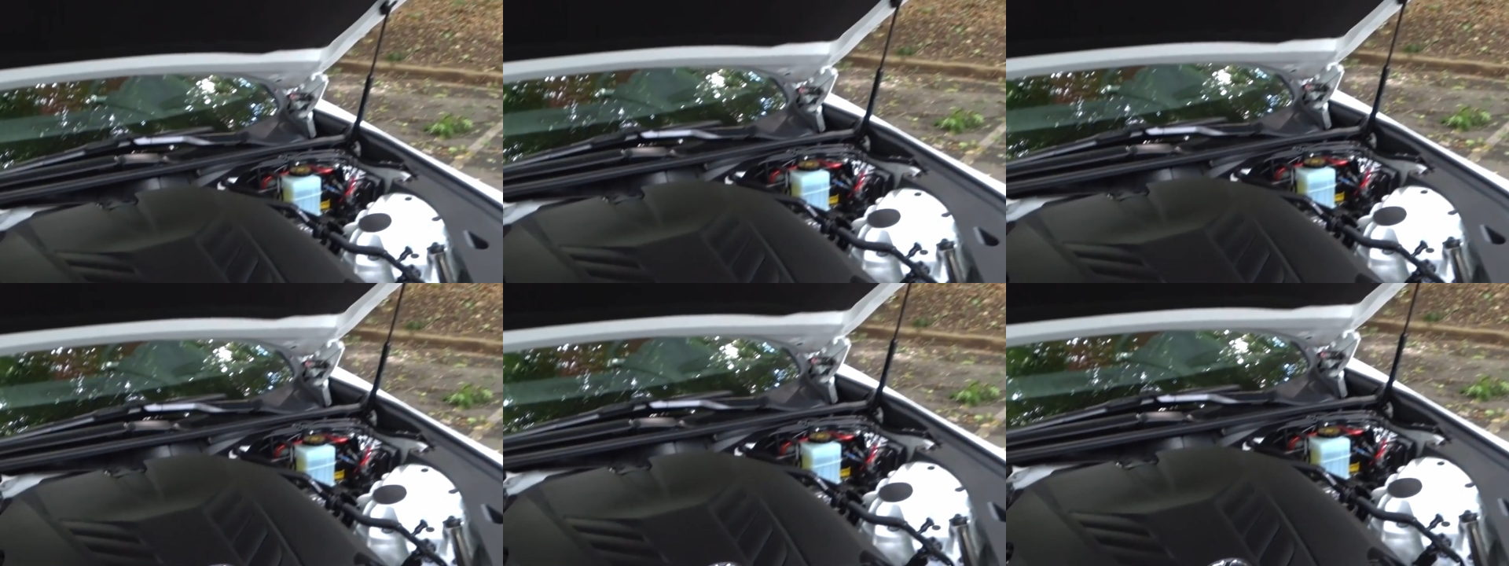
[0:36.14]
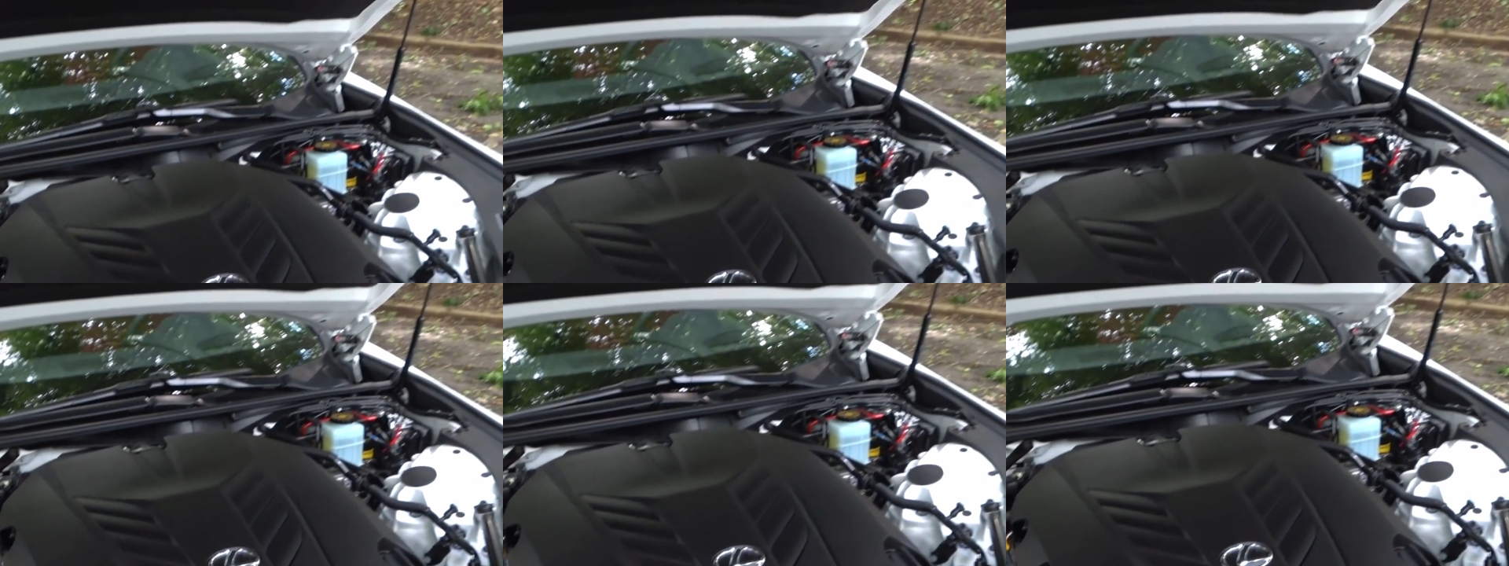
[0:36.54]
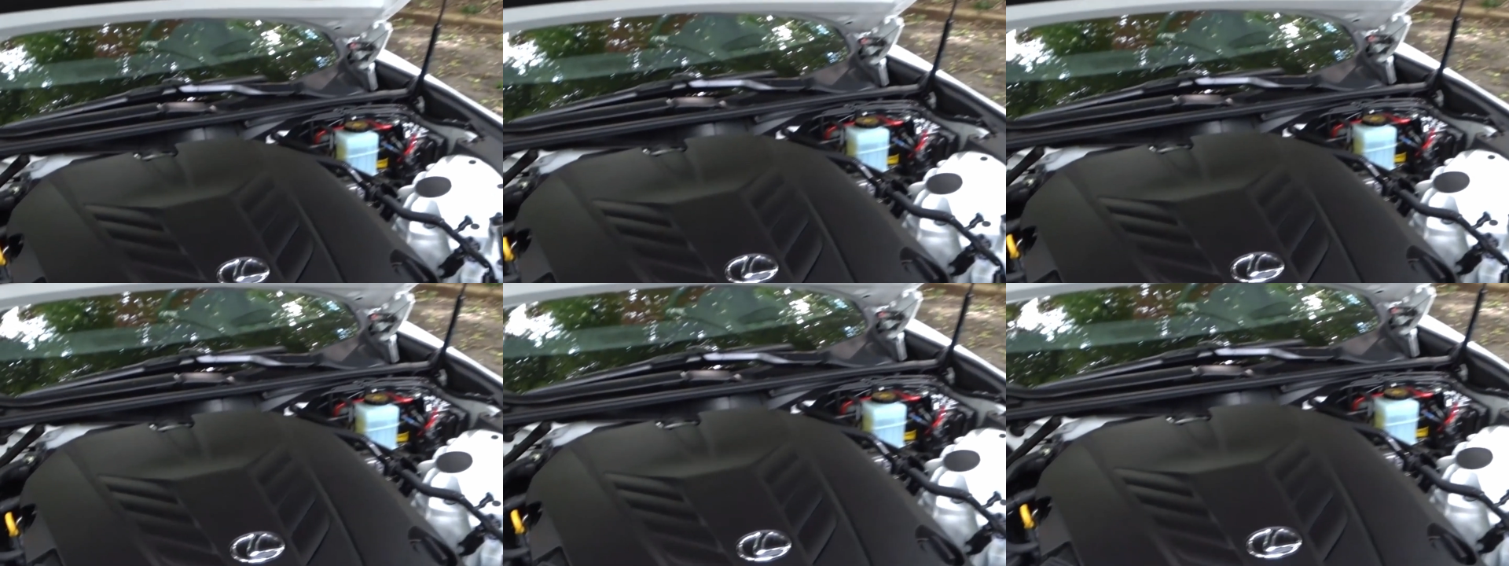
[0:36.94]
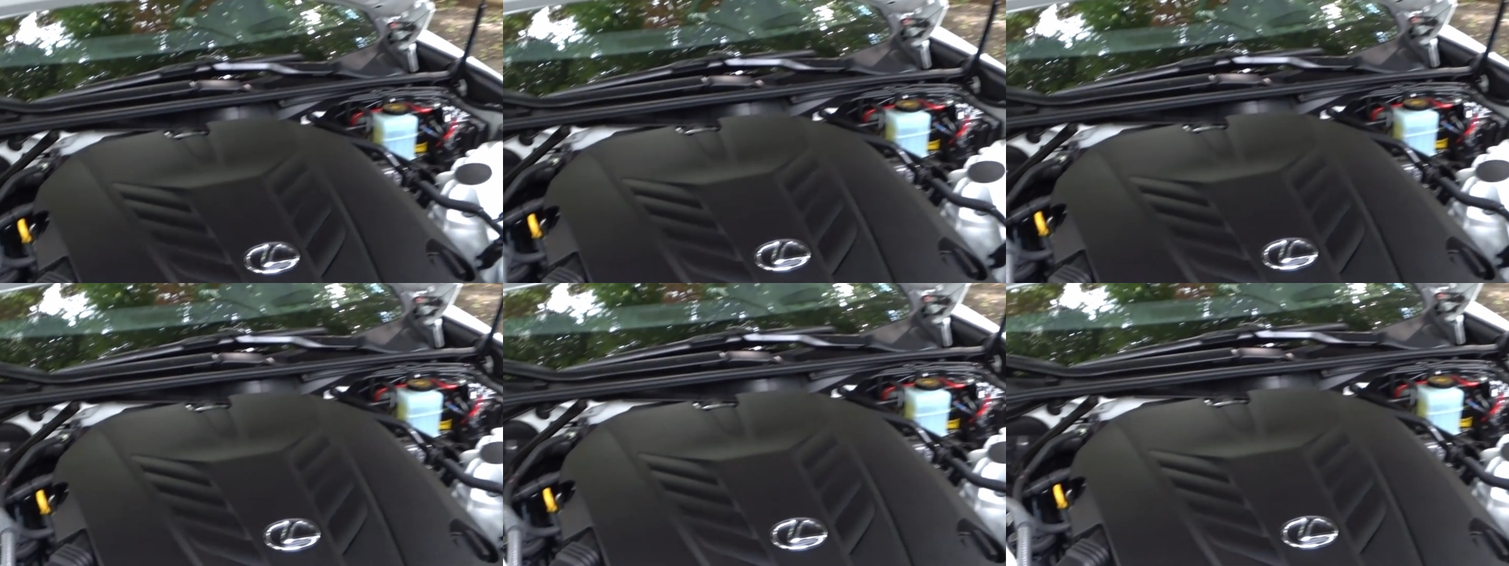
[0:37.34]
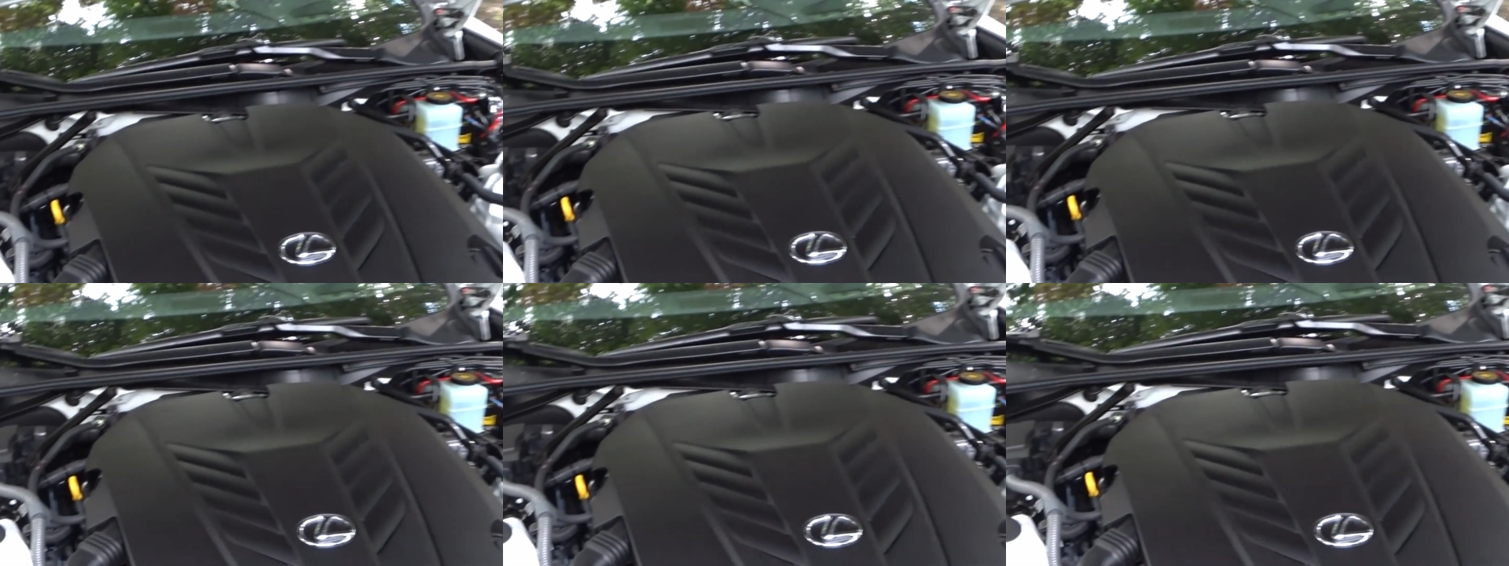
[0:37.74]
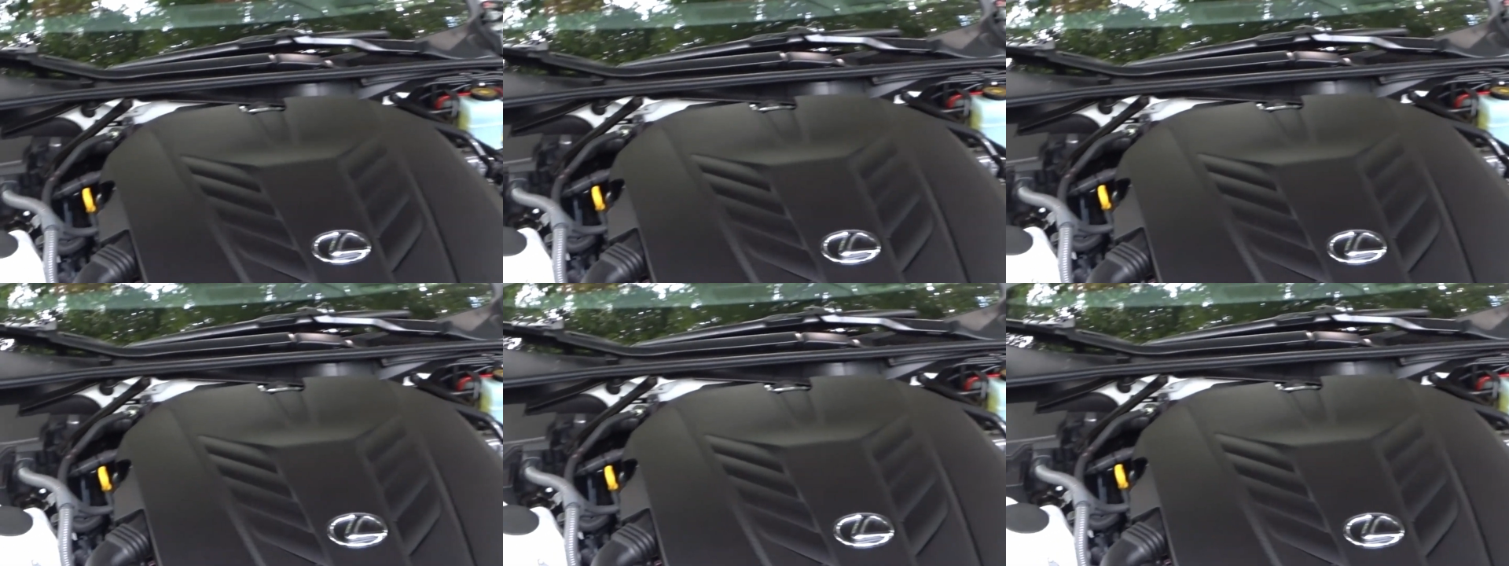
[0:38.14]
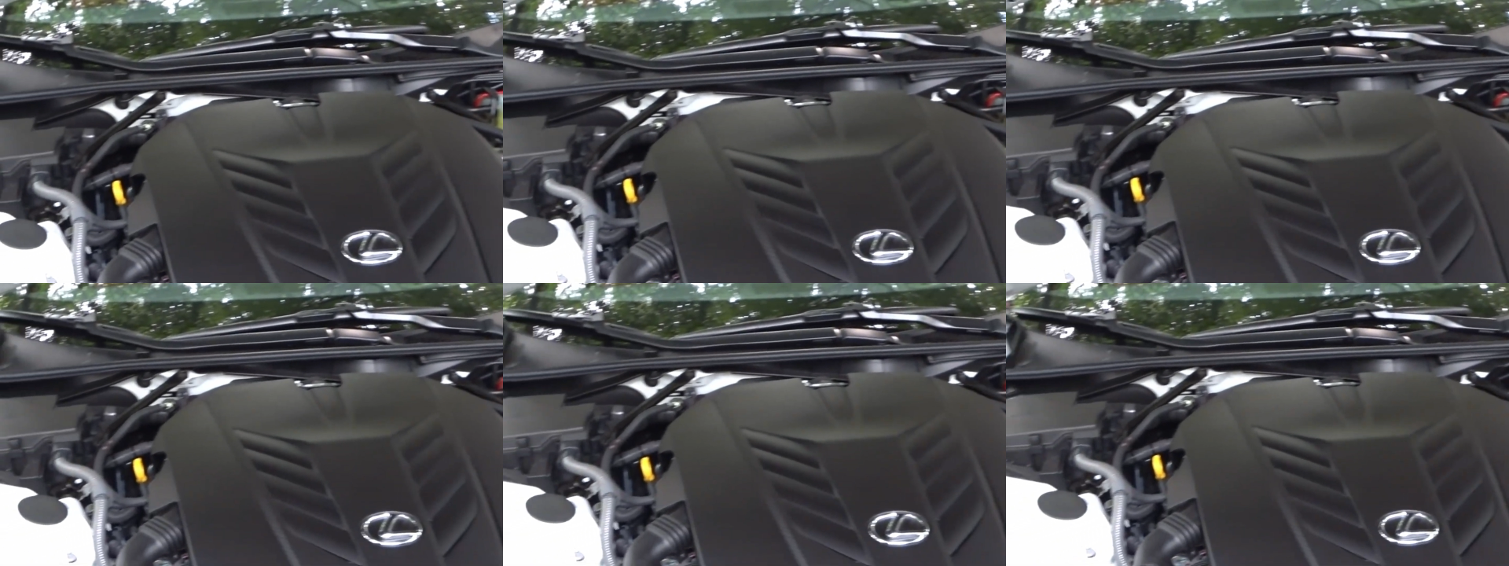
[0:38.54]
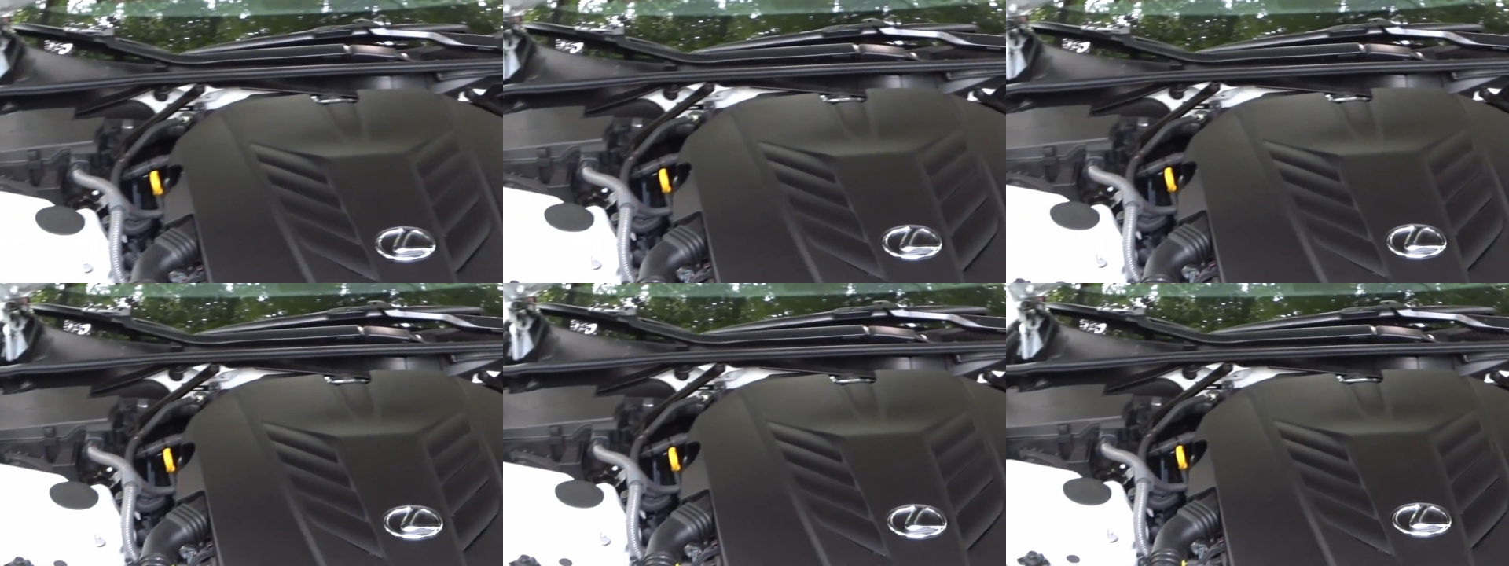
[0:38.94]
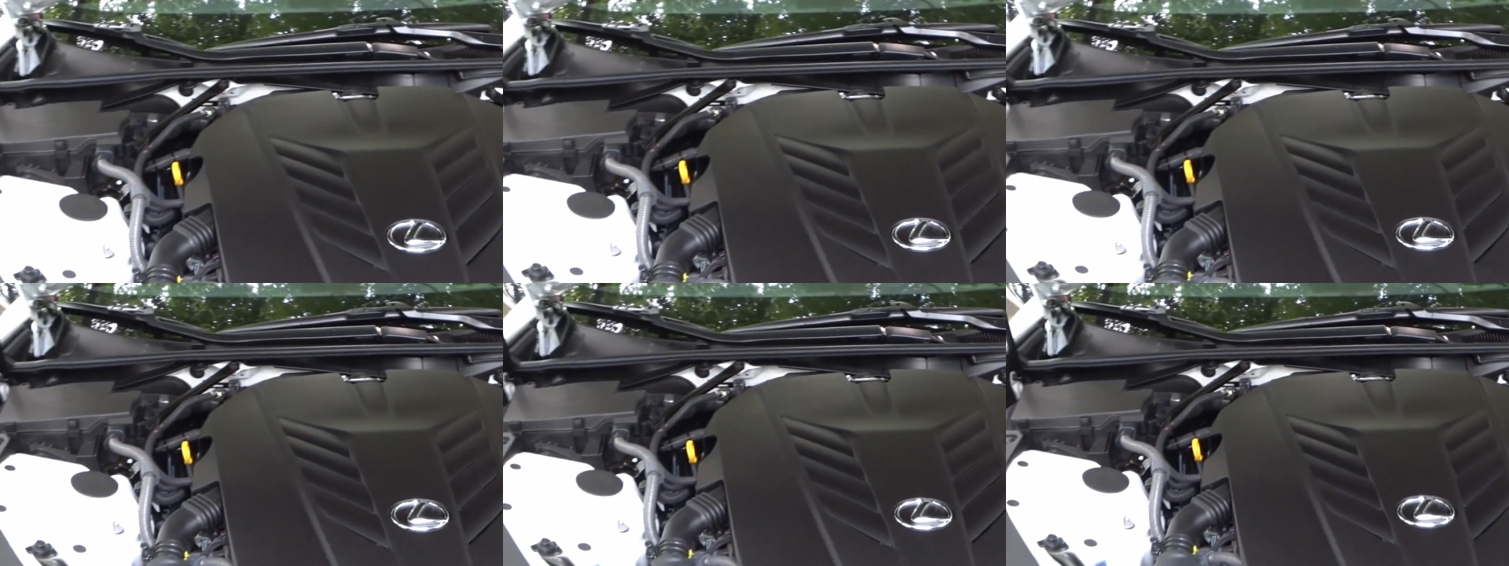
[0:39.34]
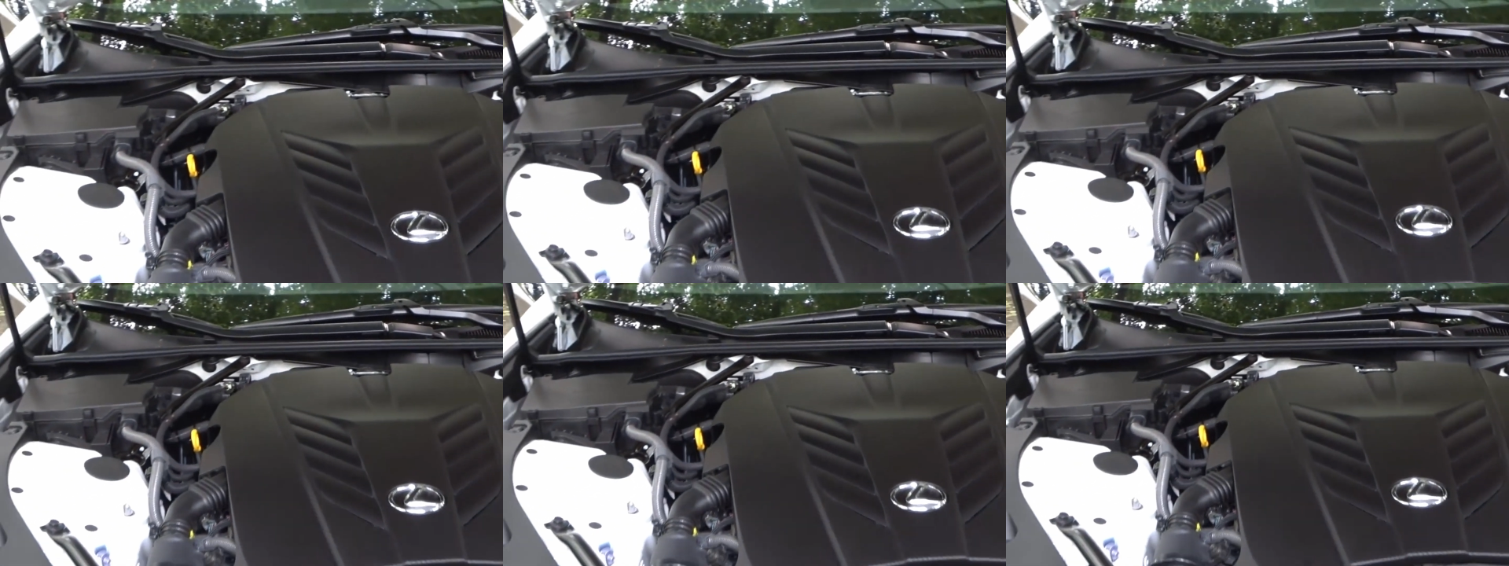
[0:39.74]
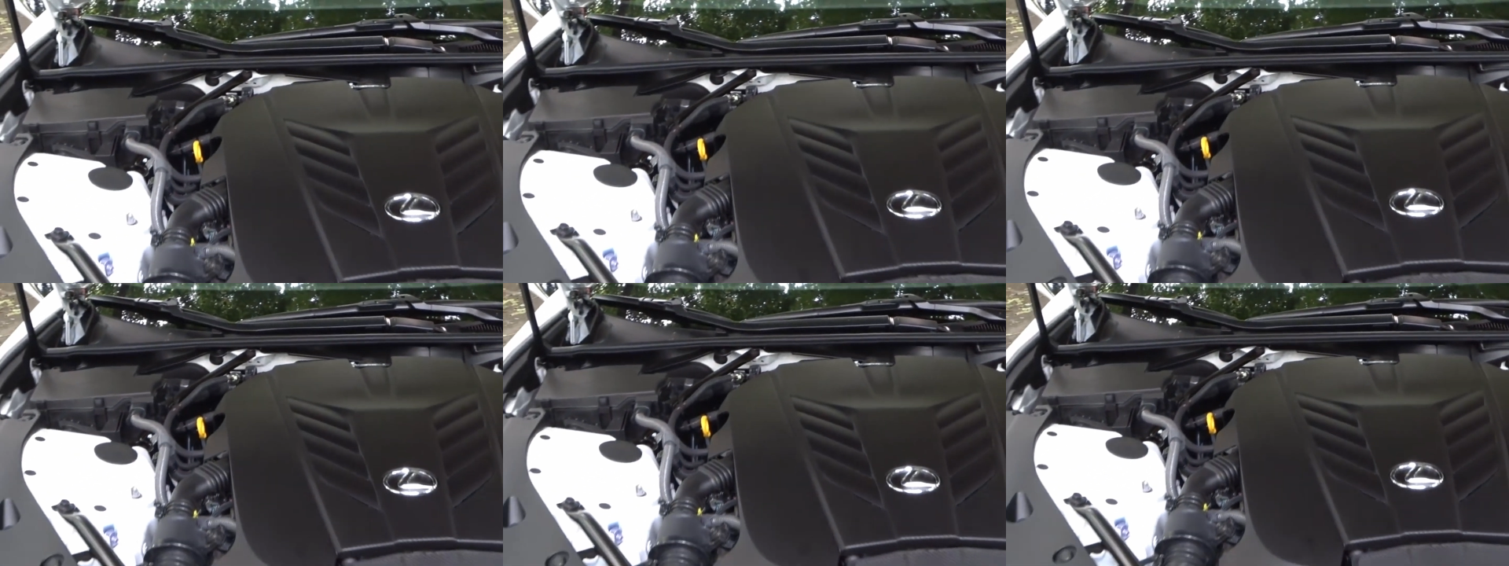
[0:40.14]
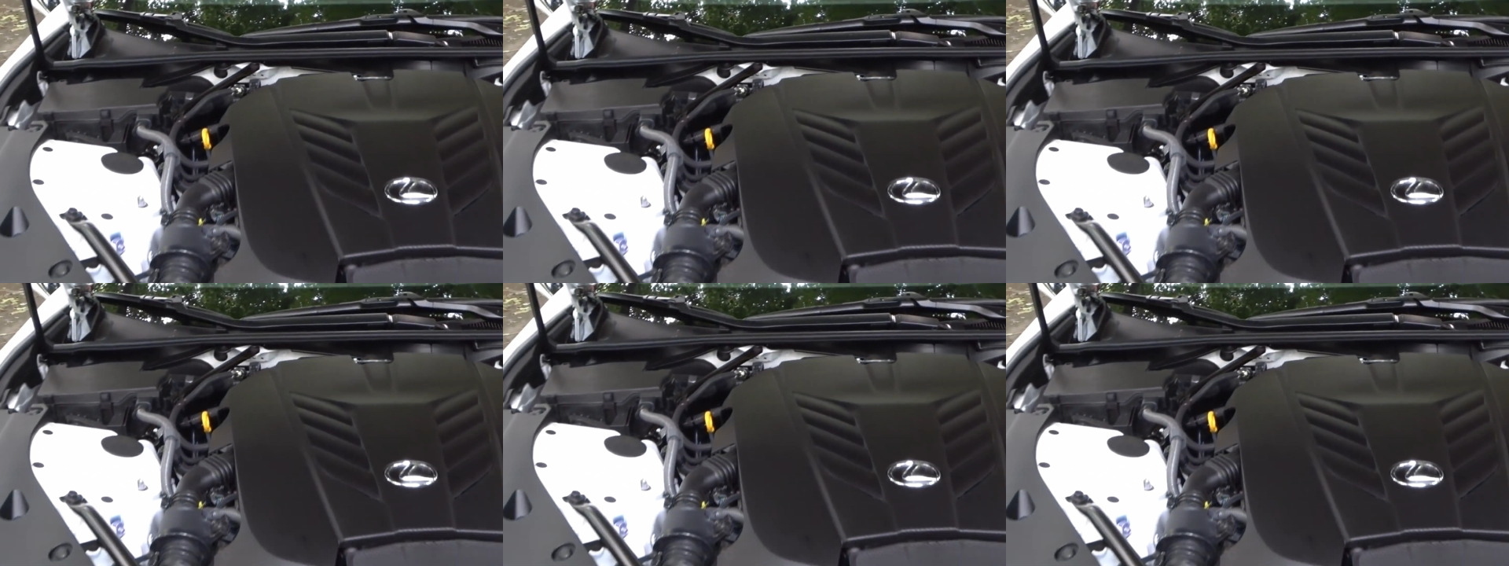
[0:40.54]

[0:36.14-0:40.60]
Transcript: Nobody's mouth can be seen.